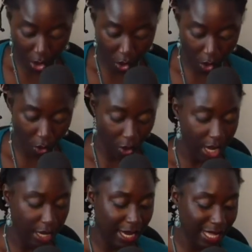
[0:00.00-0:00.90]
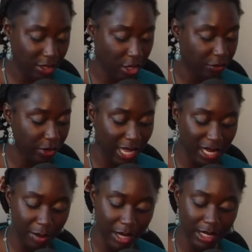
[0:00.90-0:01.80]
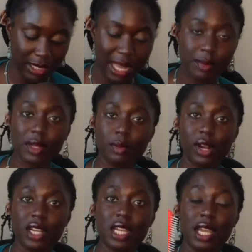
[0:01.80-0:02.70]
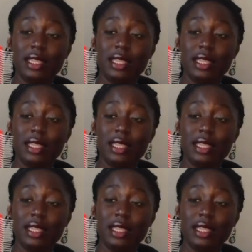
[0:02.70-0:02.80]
Oh, let's not forget about the Denman brush.